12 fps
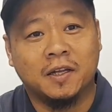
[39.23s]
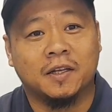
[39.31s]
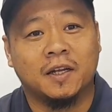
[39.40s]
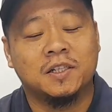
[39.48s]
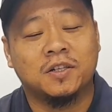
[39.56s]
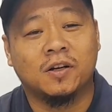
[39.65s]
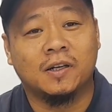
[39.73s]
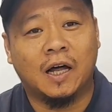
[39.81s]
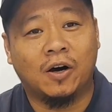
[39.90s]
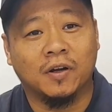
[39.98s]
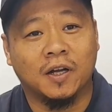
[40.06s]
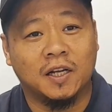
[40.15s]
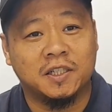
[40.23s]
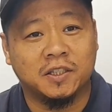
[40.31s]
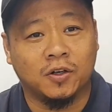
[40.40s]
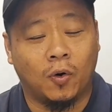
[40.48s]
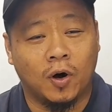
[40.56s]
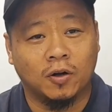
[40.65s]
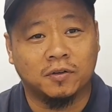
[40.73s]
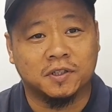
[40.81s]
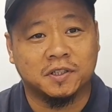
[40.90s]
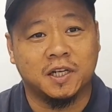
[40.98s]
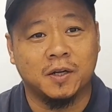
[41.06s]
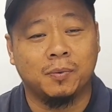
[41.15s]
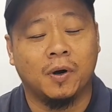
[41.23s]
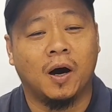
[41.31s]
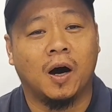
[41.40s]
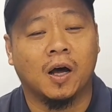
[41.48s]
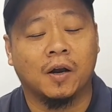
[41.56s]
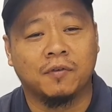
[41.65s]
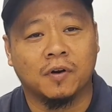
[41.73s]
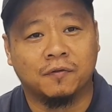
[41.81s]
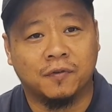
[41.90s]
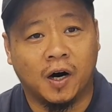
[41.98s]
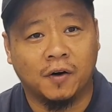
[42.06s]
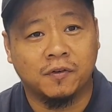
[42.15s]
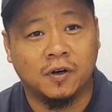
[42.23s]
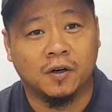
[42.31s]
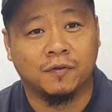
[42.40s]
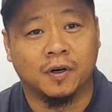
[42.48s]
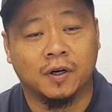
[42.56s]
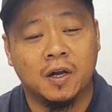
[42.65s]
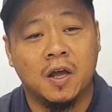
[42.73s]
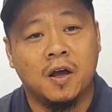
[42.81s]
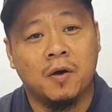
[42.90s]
this will allow engine oil to seep out of your valve cover.